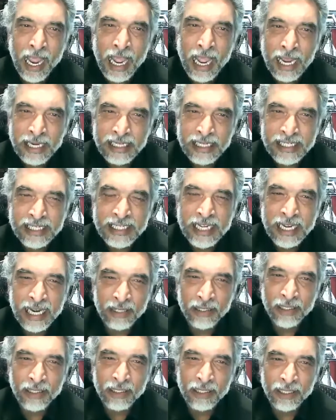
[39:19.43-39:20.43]
It's
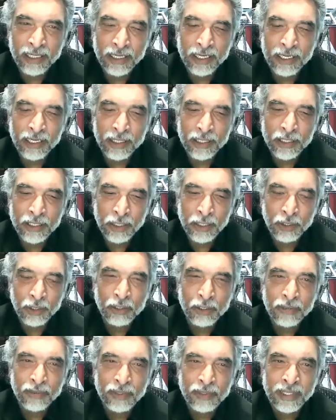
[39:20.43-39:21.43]
that
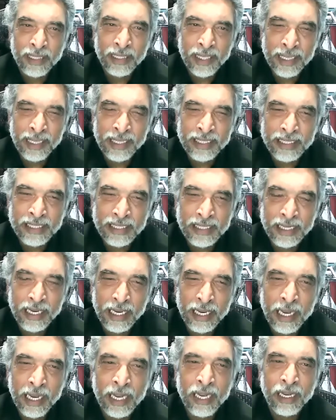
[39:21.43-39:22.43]
truthness
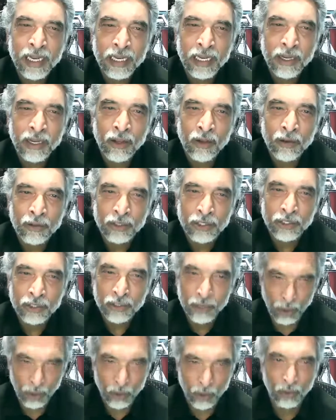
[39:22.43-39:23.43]
in your
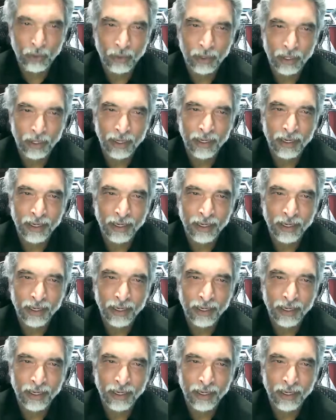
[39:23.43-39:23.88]
soul